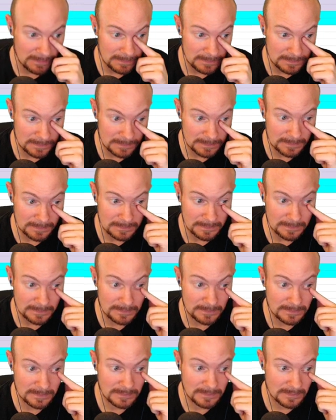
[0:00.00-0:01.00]

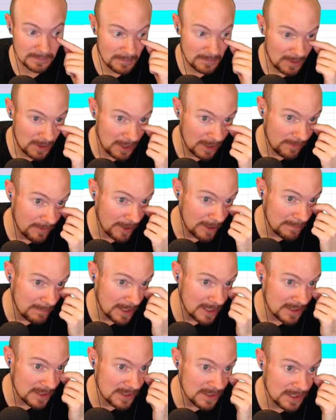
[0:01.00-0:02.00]
I think Fed
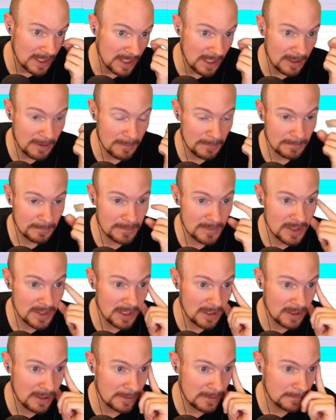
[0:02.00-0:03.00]
B is C
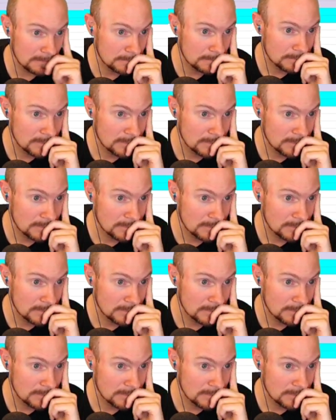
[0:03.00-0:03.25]
tier.